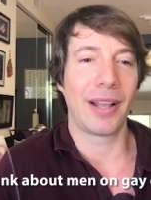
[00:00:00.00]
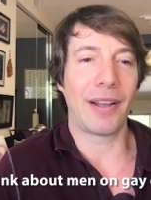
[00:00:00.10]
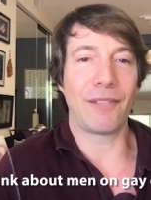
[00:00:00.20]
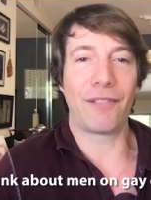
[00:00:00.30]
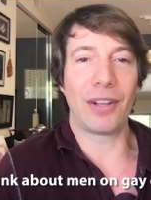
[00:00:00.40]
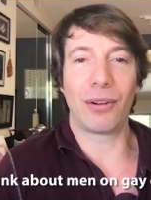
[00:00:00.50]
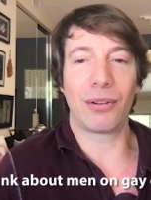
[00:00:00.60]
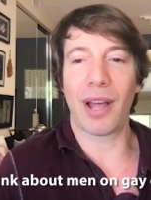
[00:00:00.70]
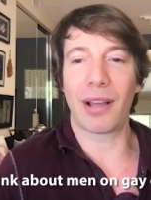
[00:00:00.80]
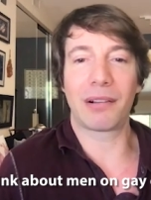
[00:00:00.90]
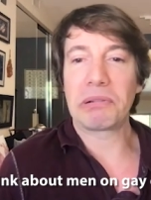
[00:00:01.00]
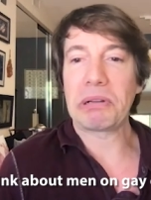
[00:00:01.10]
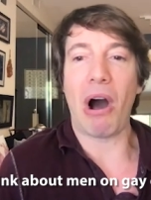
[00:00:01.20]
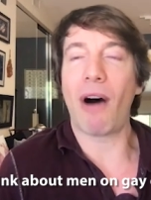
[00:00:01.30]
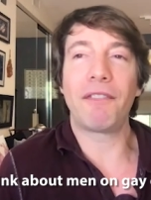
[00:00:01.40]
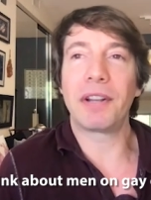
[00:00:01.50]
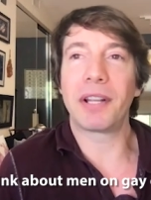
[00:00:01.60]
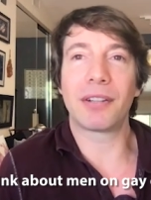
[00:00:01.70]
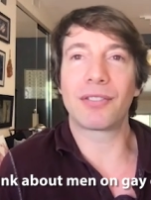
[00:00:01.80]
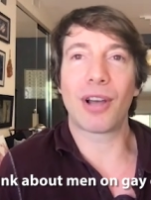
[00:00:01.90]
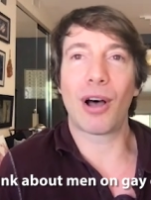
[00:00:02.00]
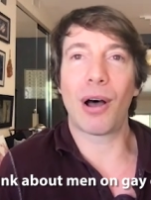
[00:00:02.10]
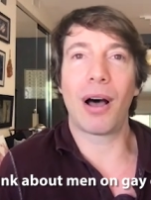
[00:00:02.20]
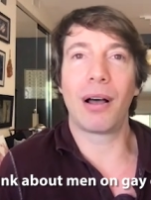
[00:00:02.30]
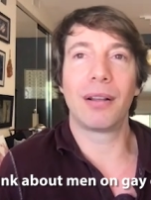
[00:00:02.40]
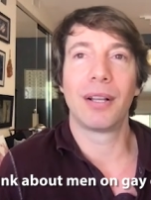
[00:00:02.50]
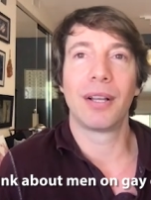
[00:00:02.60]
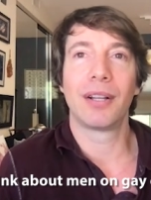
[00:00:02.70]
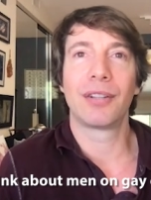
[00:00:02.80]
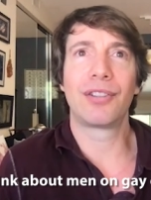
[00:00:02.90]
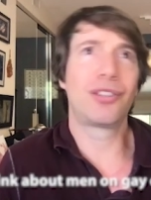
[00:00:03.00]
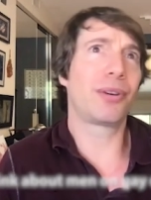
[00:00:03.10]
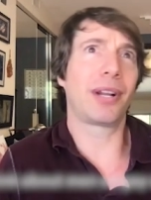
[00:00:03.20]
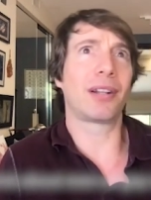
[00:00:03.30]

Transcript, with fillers: and feel like confident uh, uh, to do it.